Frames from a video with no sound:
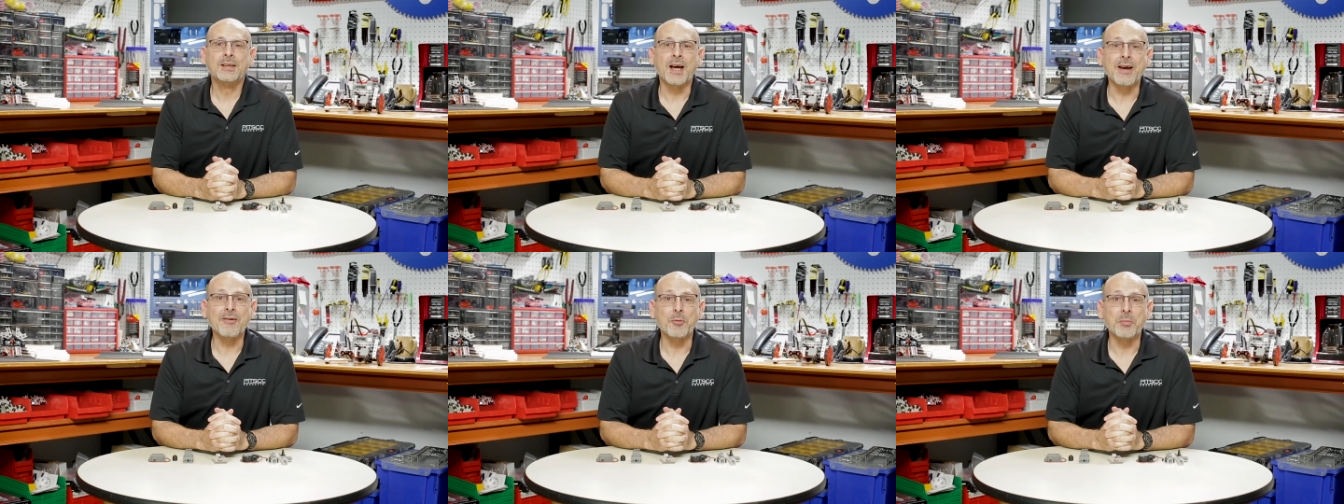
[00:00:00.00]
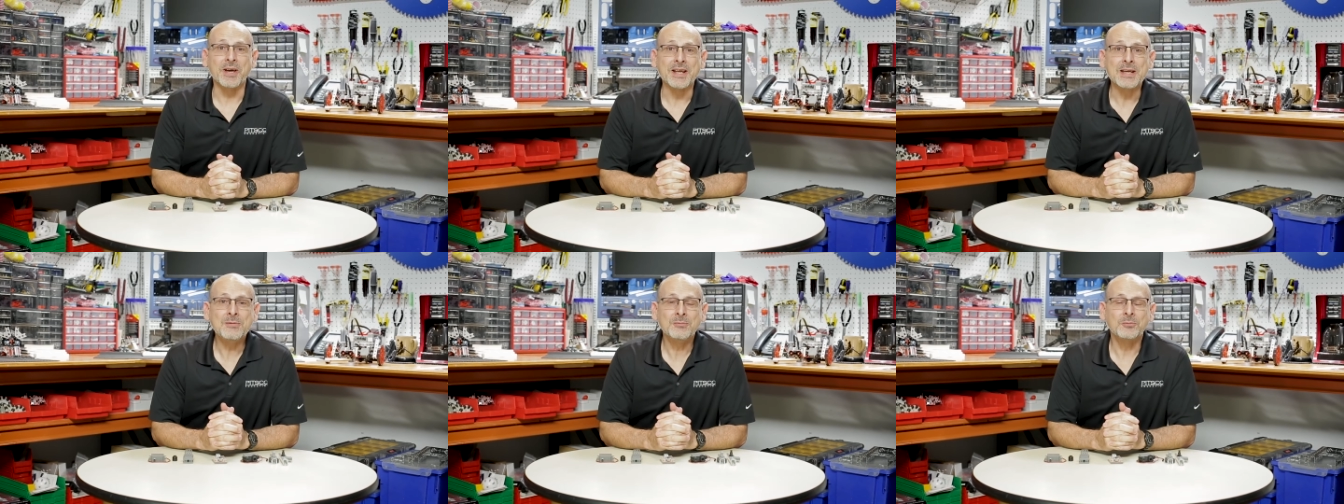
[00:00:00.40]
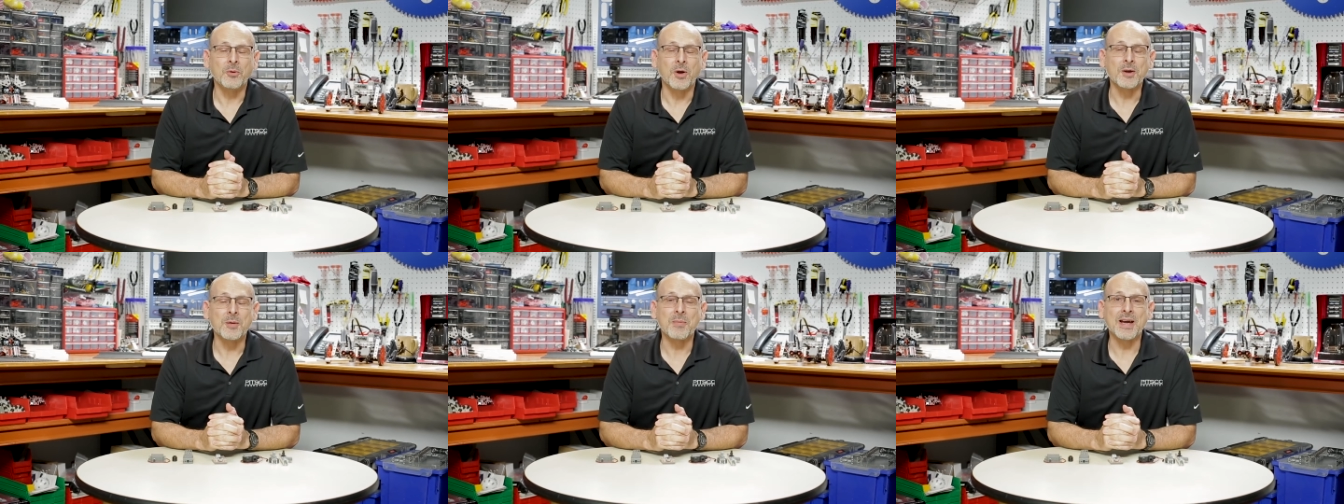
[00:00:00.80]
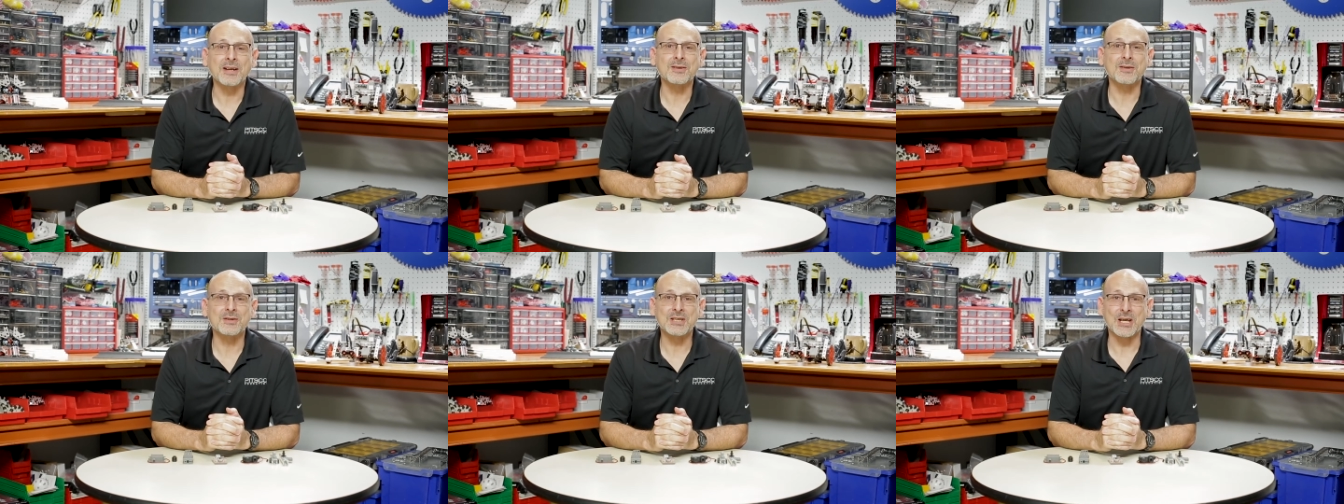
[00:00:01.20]
Hi everybody, welcome
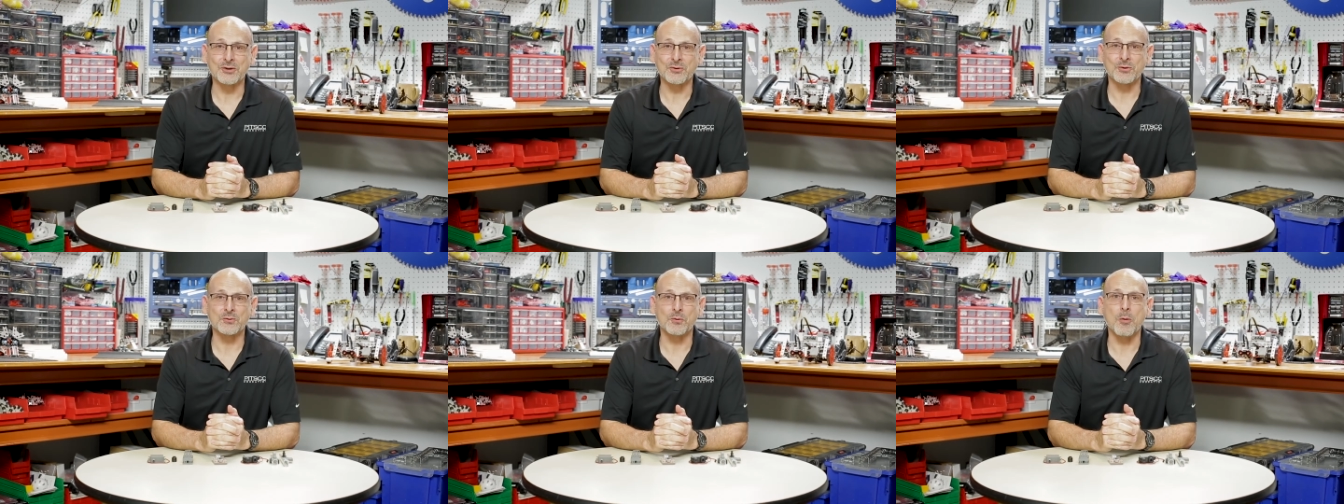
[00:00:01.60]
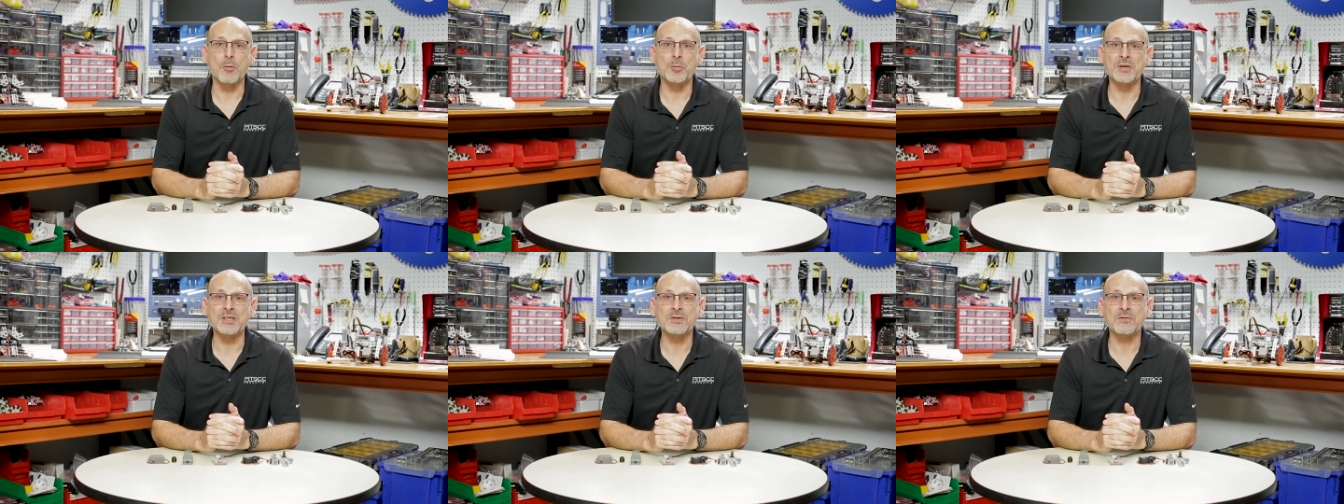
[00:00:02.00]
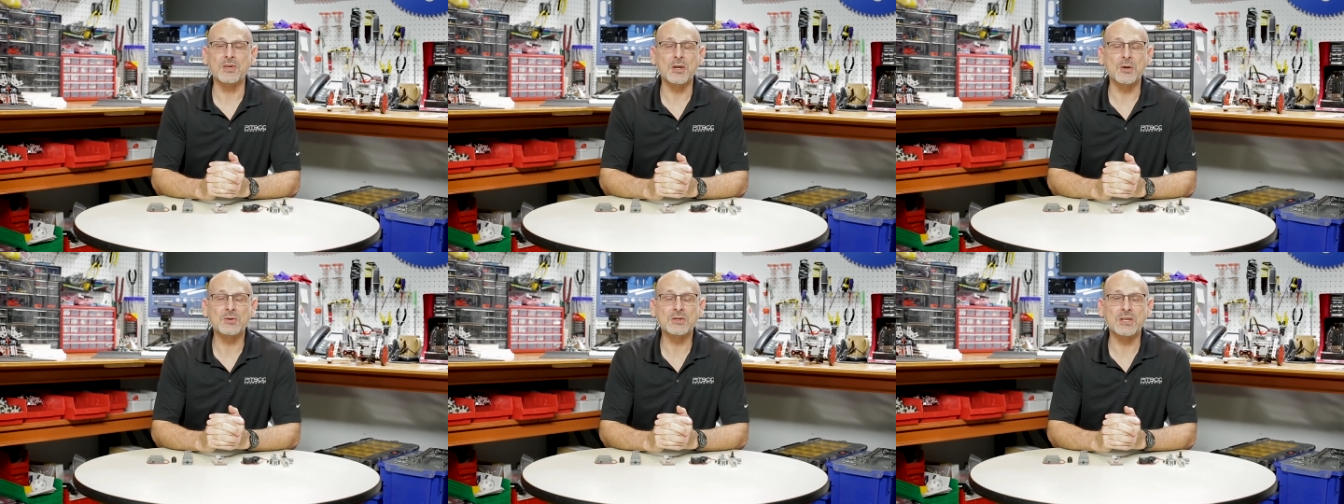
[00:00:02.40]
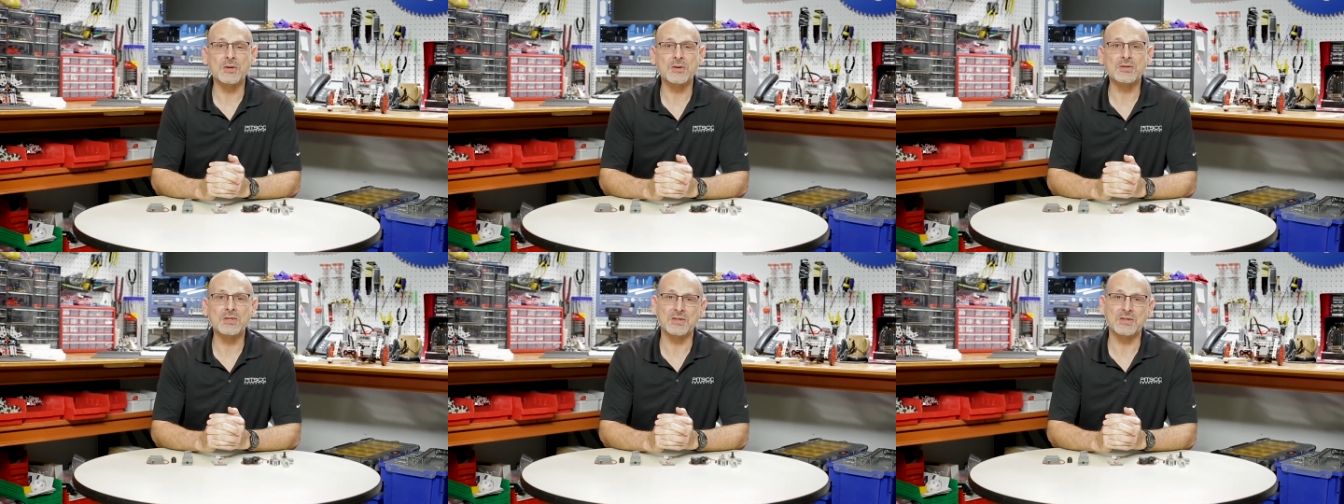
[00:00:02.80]
back to the TETRIX RoboBench video series.